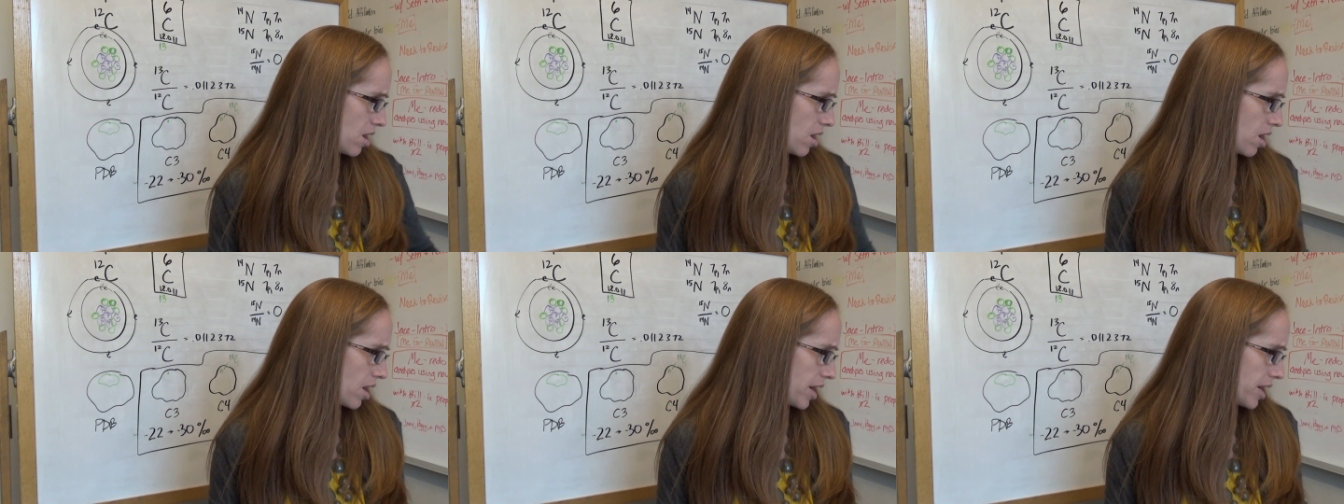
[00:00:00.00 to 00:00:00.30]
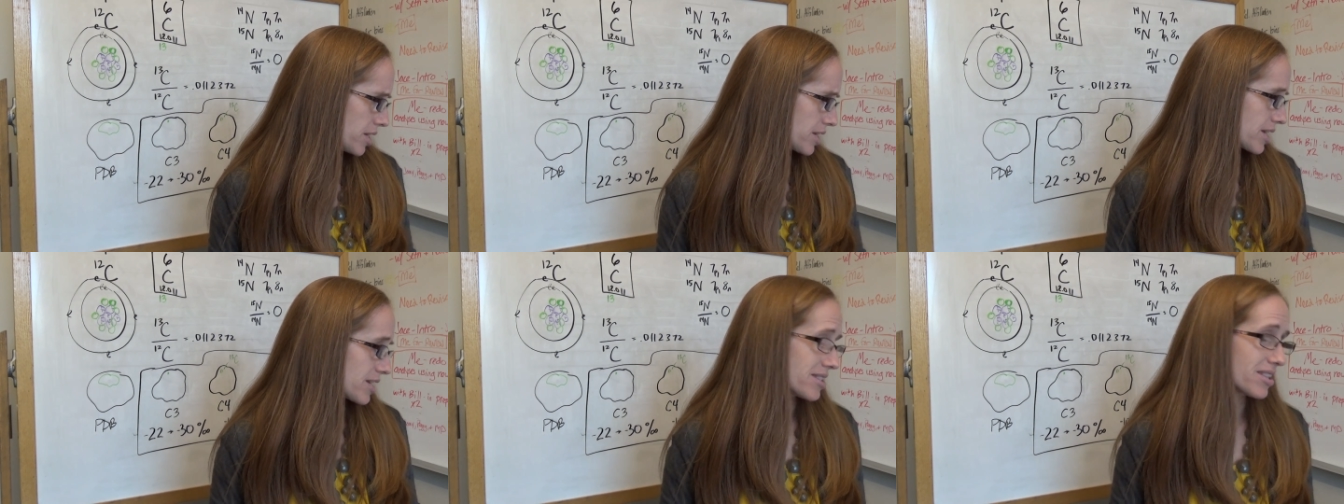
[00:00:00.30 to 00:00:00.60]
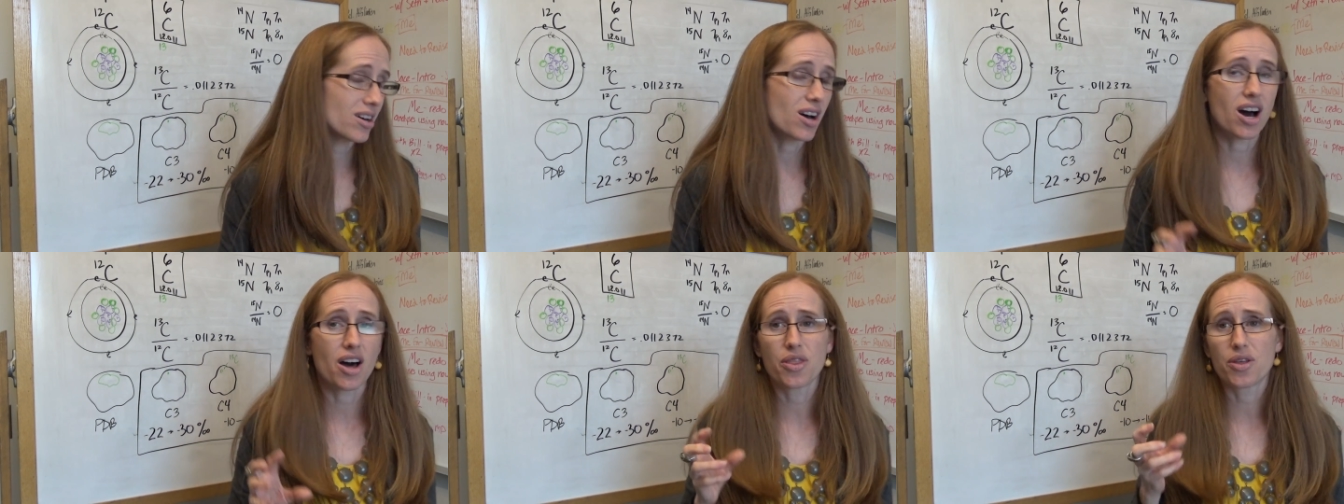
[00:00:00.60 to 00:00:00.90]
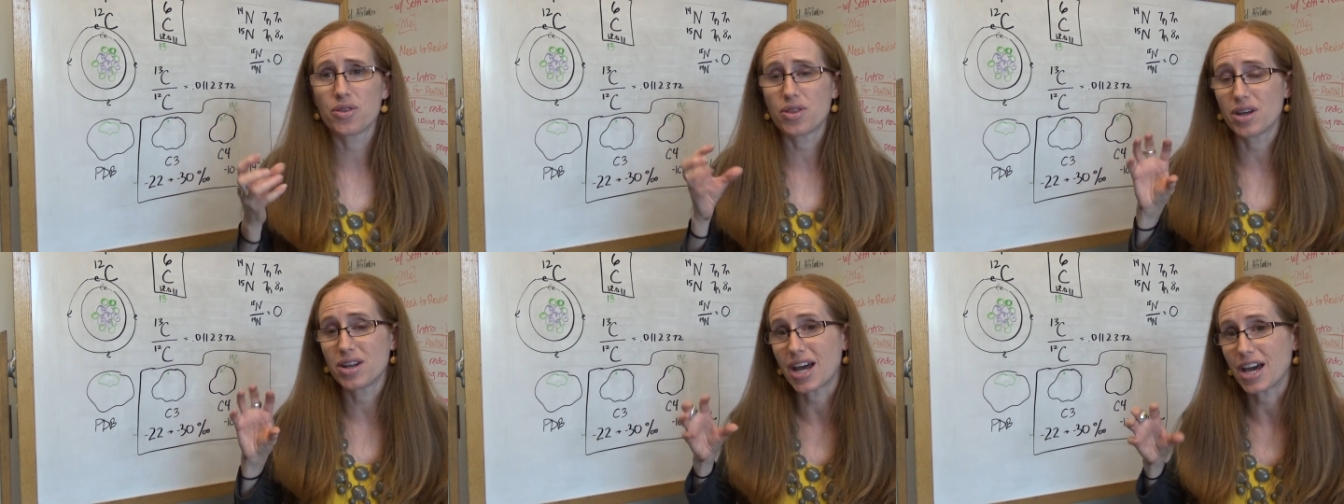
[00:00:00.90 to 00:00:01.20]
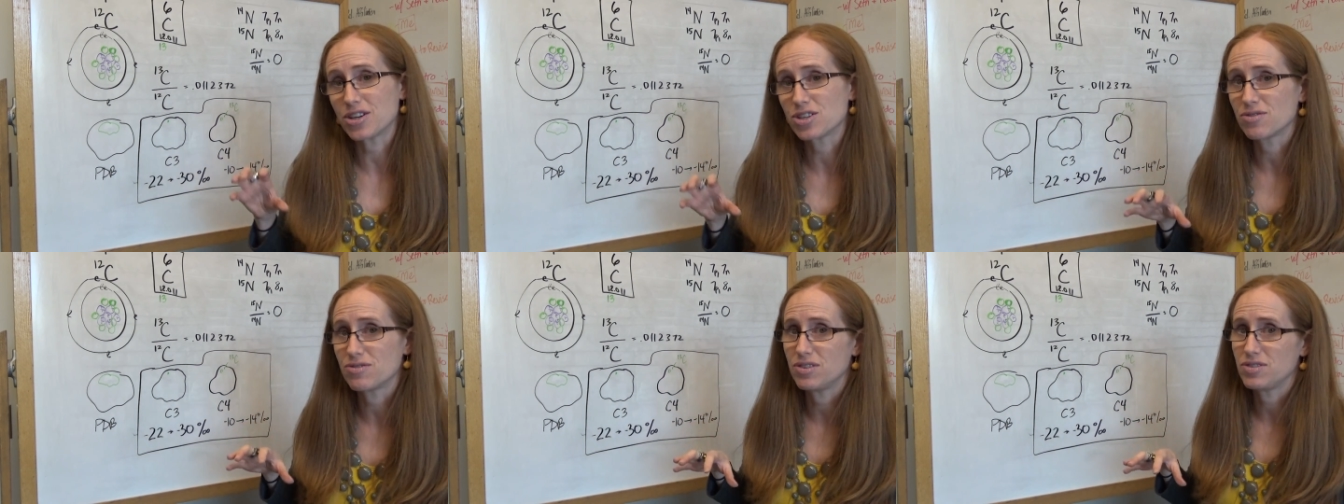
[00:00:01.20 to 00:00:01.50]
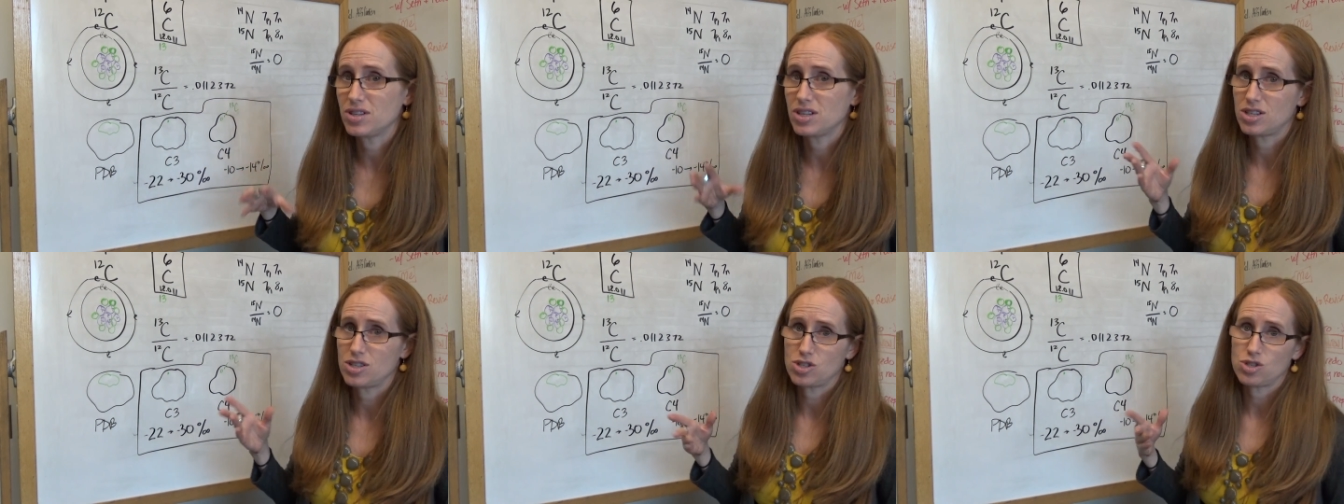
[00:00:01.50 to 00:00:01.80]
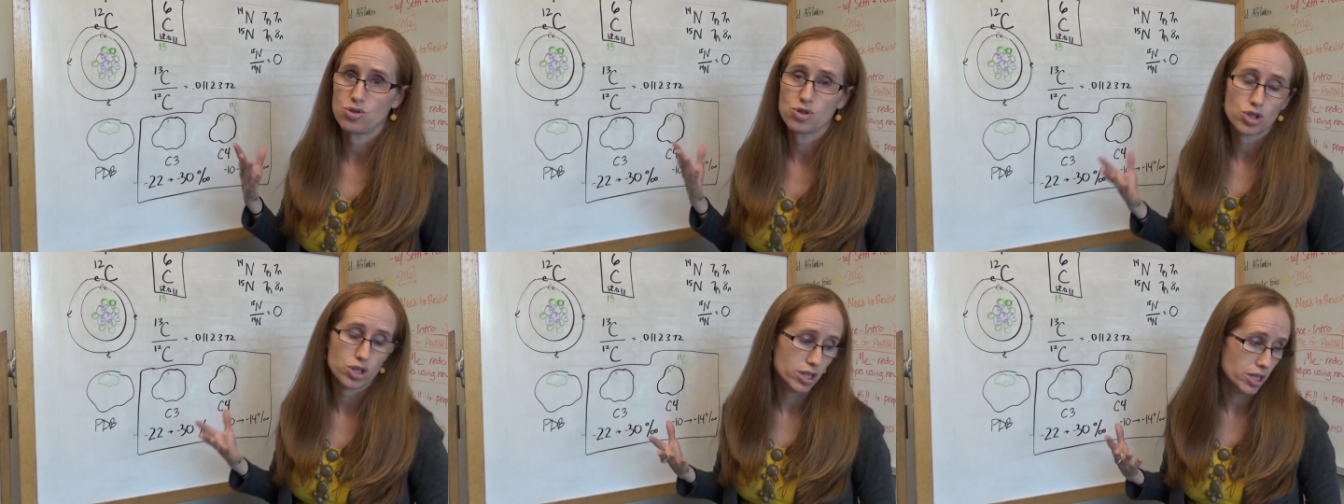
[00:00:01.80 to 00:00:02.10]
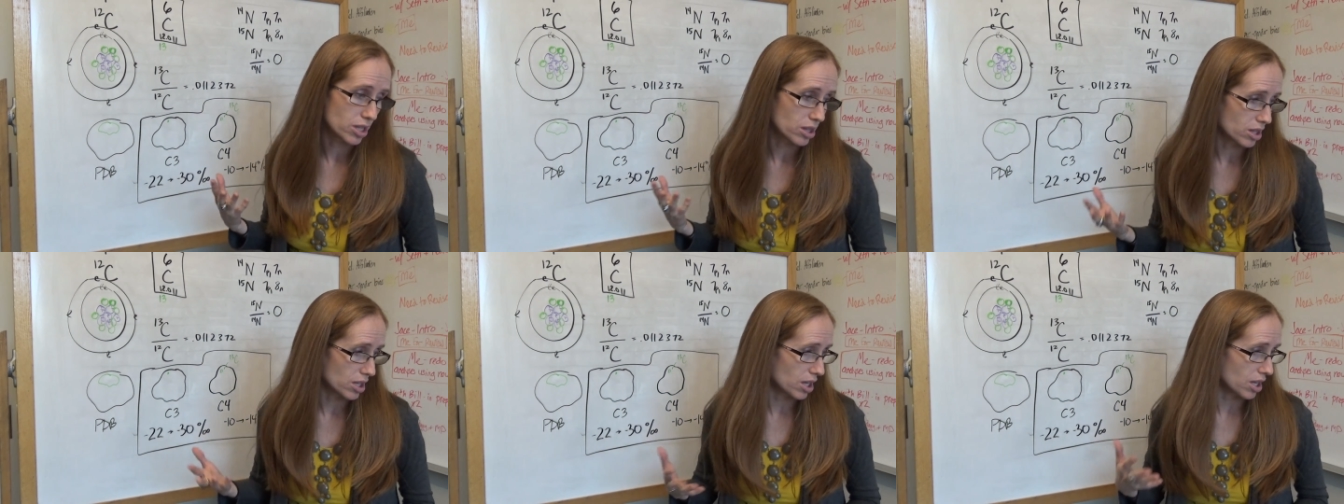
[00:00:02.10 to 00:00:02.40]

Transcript: All right, because the nitrogen 15 is usually